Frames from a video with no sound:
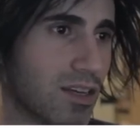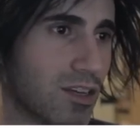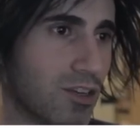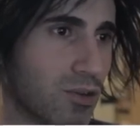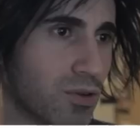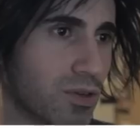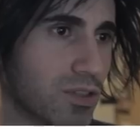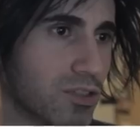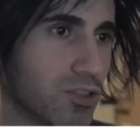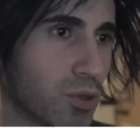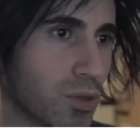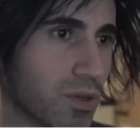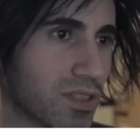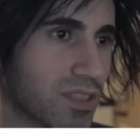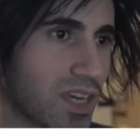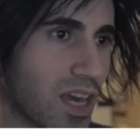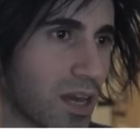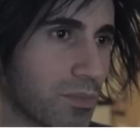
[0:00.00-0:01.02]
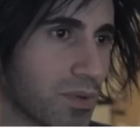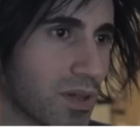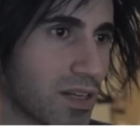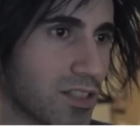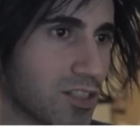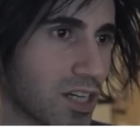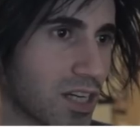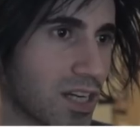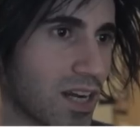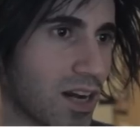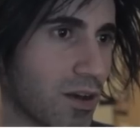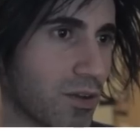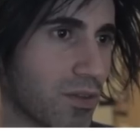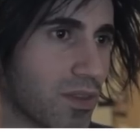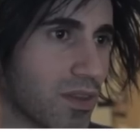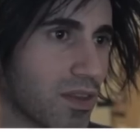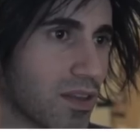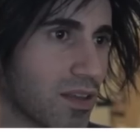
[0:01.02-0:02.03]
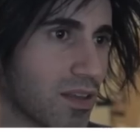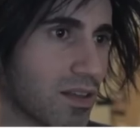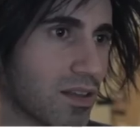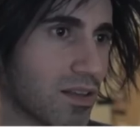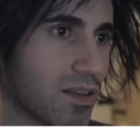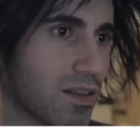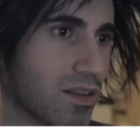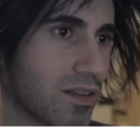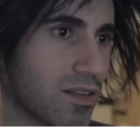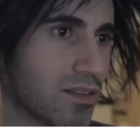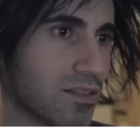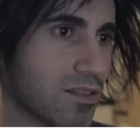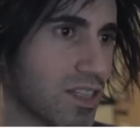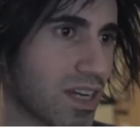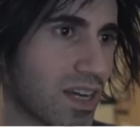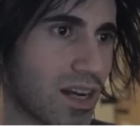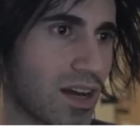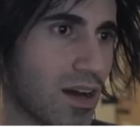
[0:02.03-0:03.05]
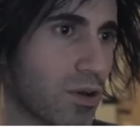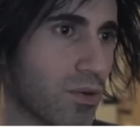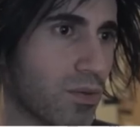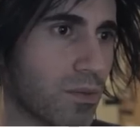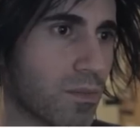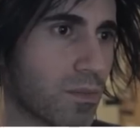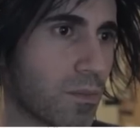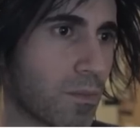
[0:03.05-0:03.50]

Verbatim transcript: You know you're enjoying this gameplay. Check it out. Check it out.